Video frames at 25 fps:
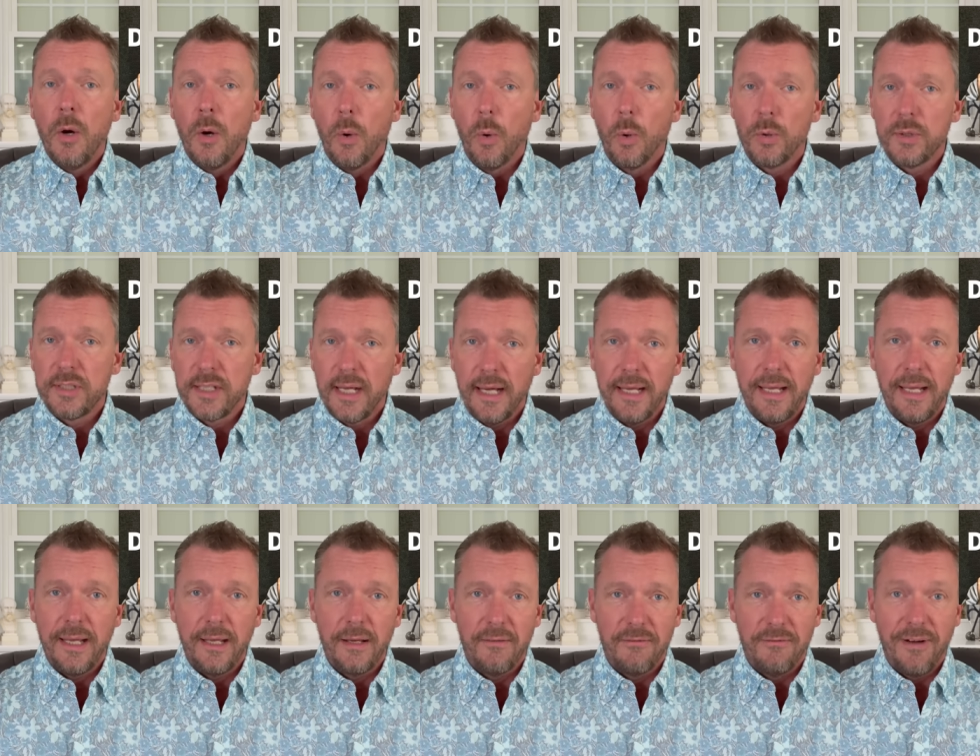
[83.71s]
or
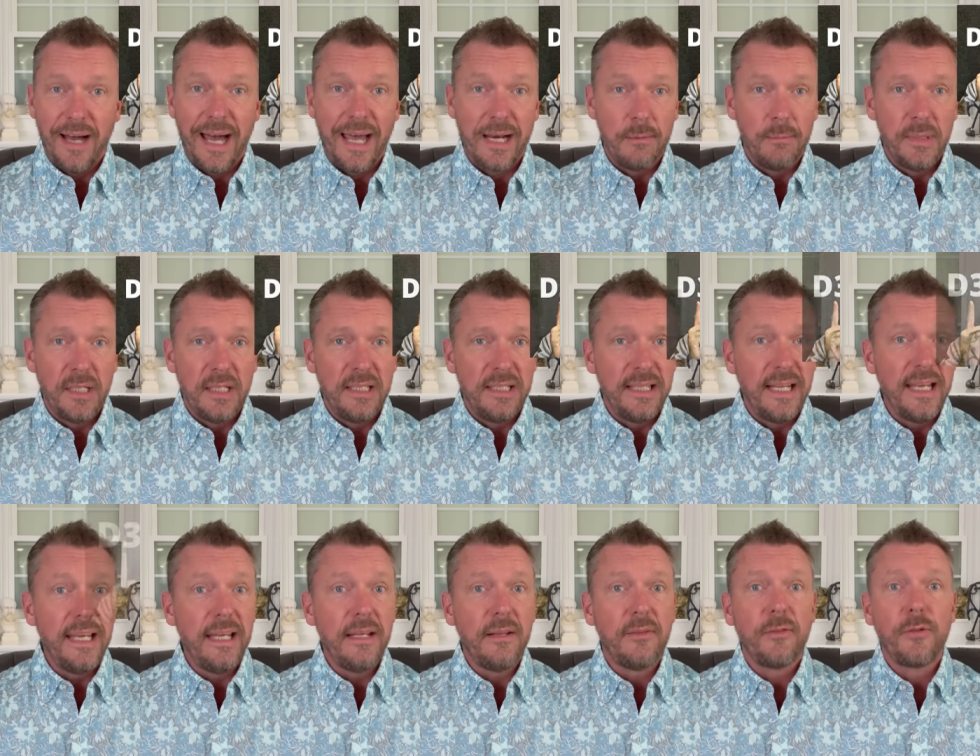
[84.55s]
taking a vitamin
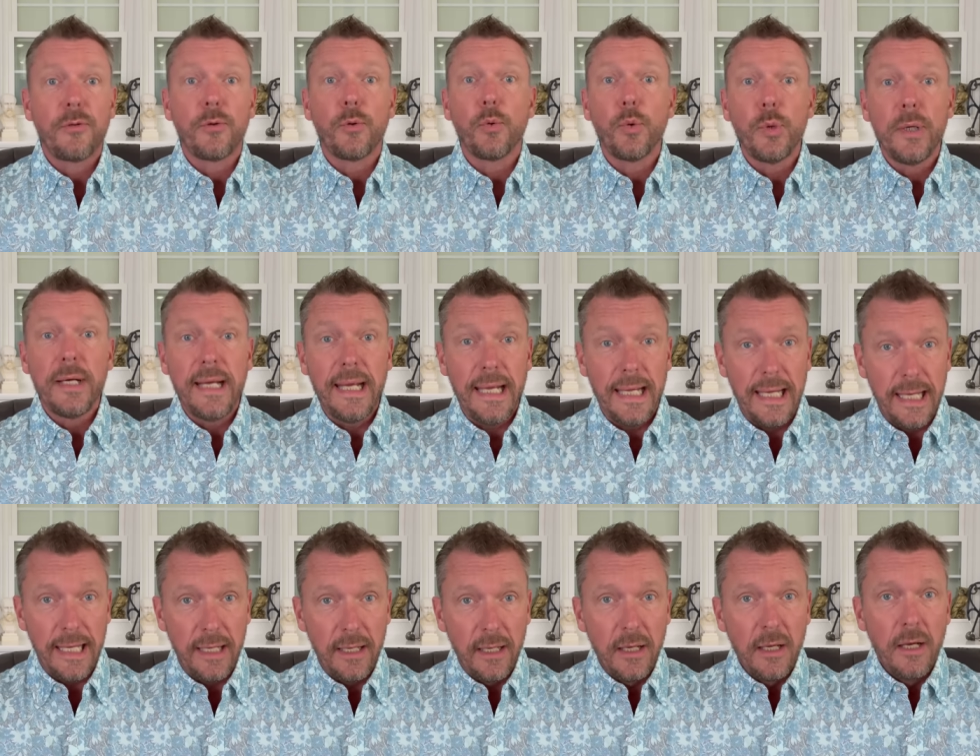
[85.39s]

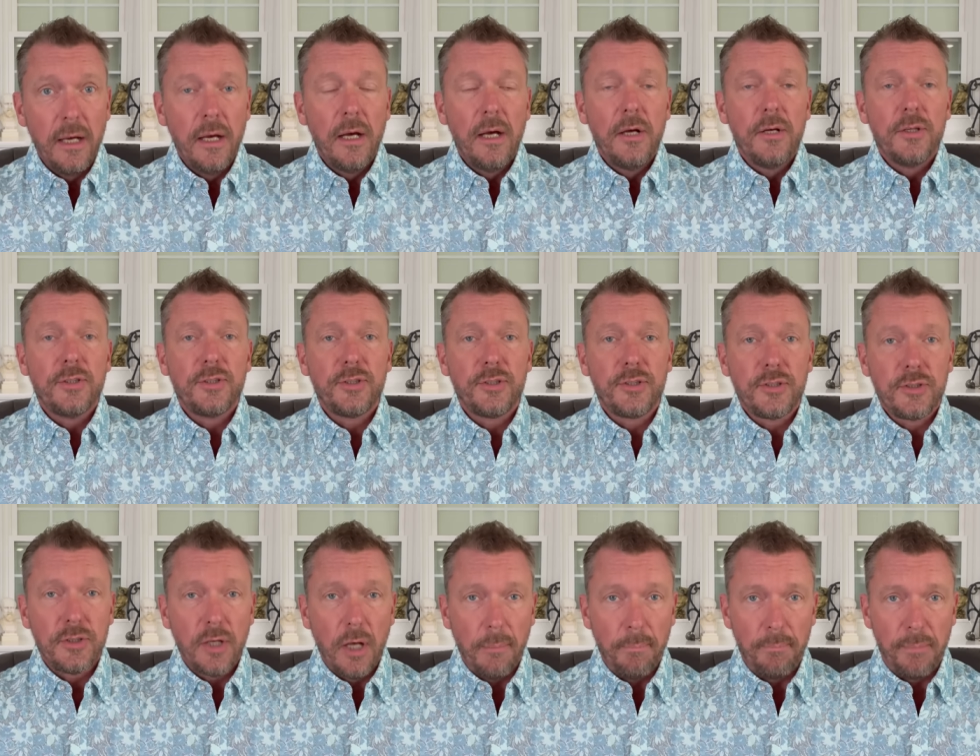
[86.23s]
D3
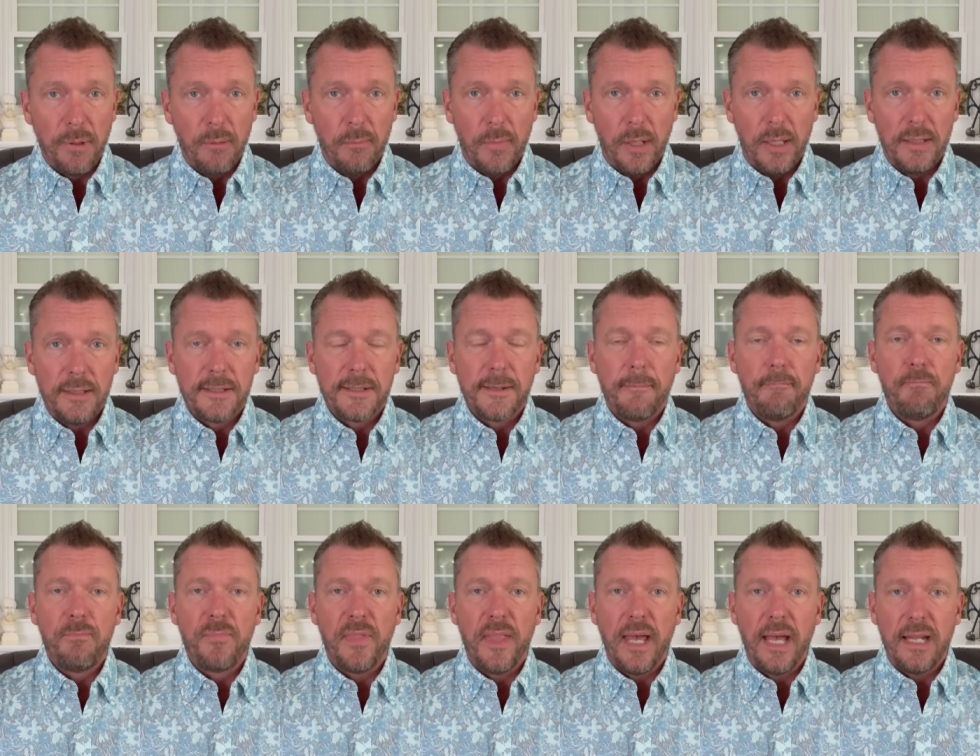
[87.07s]
supplement
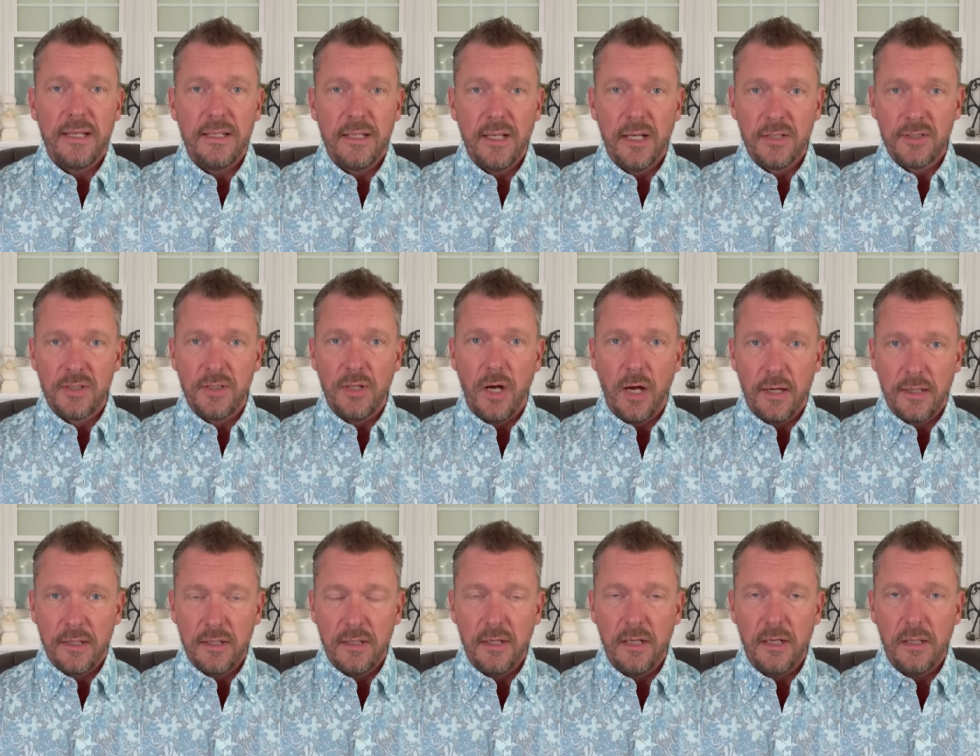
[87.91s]
that does
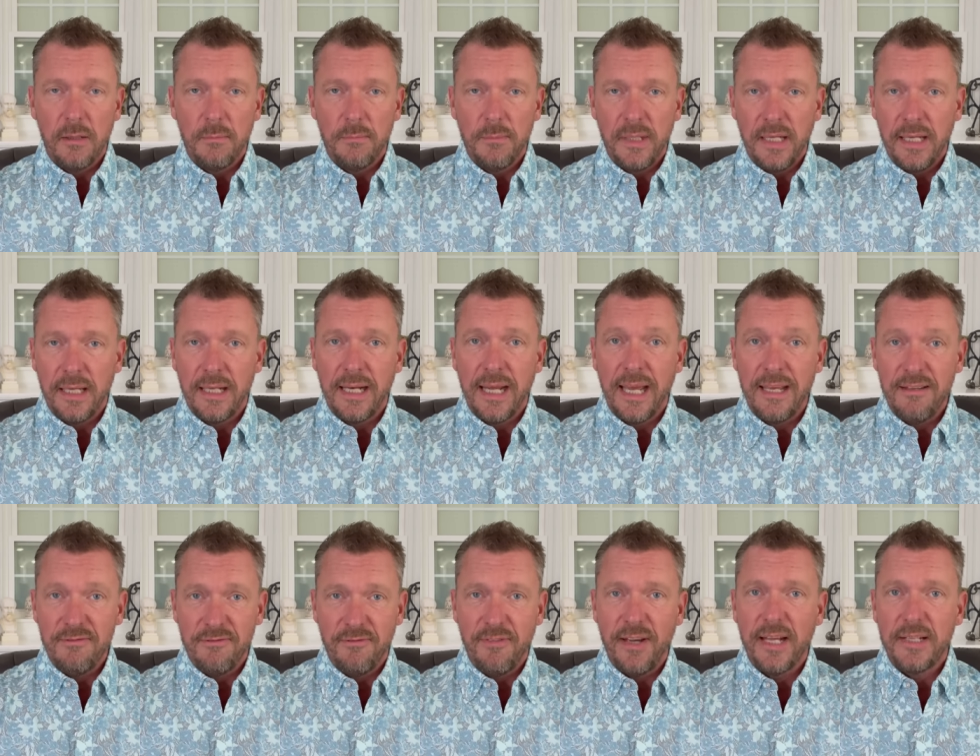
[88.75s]
not come in
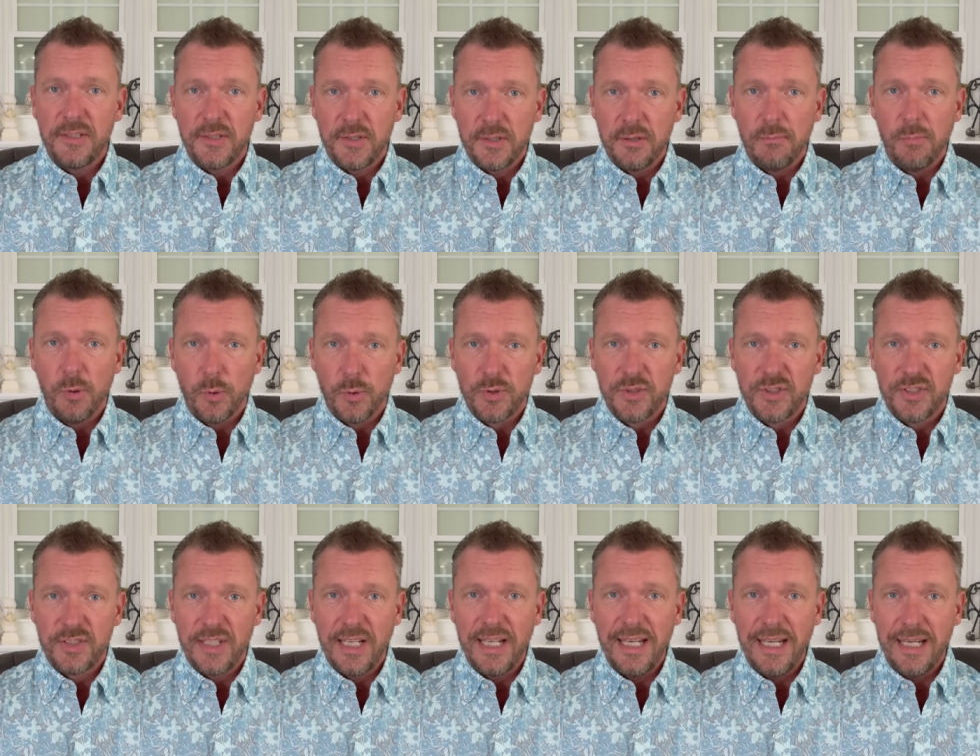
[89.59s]
a vegetable
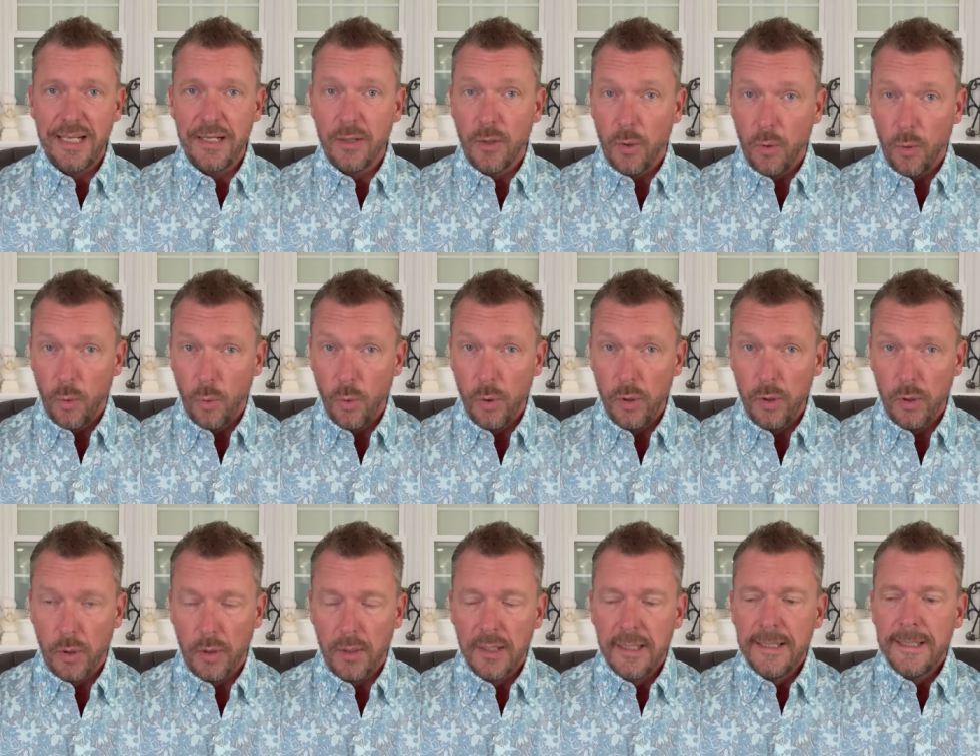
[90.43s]
seed
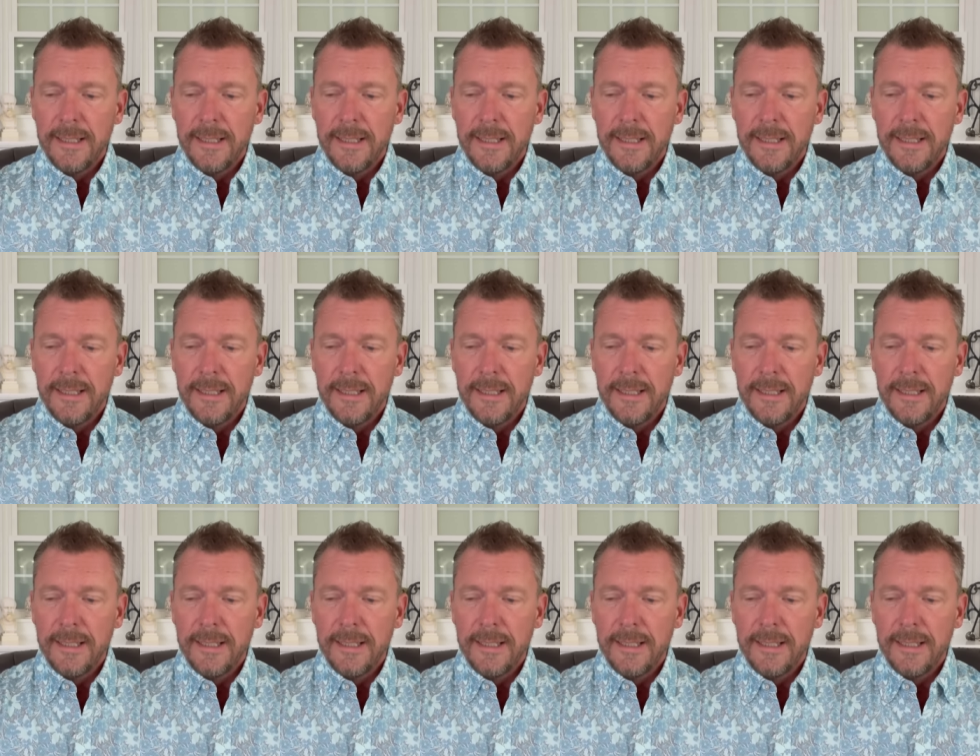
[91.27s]
oil.